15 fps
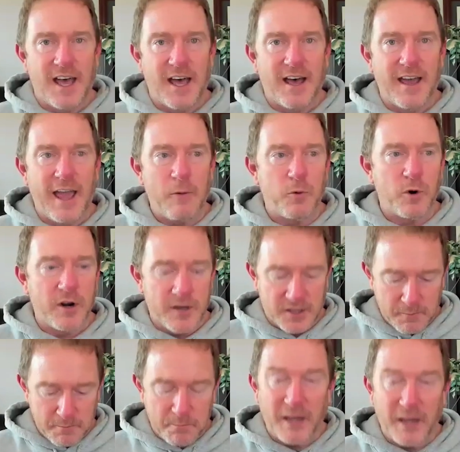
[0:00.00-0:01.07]
Uh, and we're
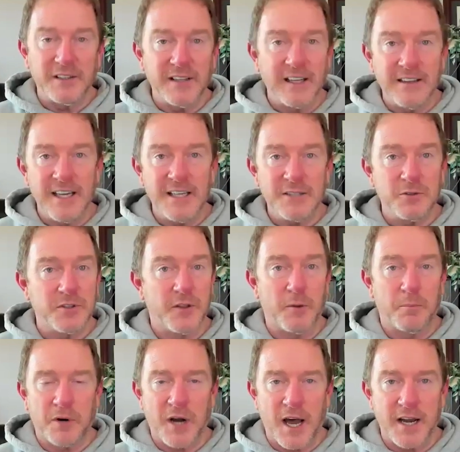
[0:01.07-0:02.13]
bundling these with
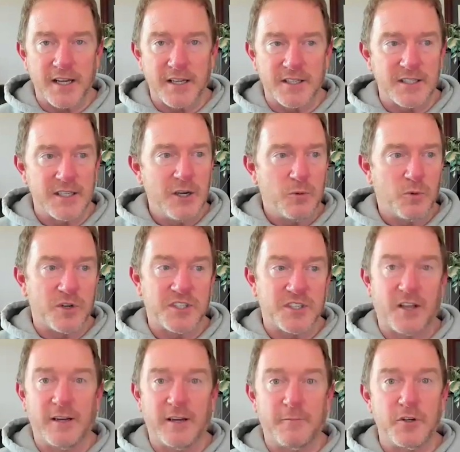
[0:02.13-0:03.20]
other products. We're
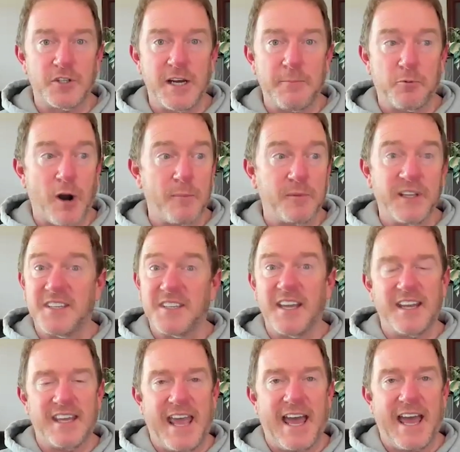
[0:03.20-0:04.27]
selling for cheap, where I'm at least
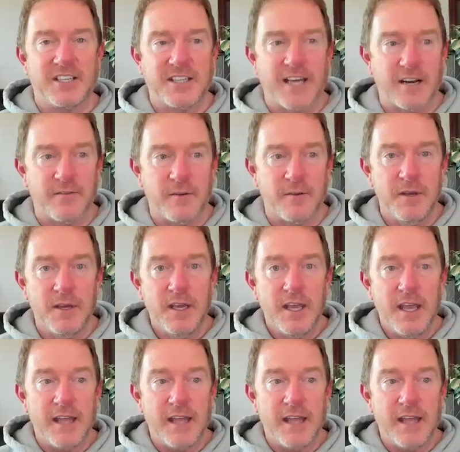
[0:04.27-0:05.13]
getting cash out of them.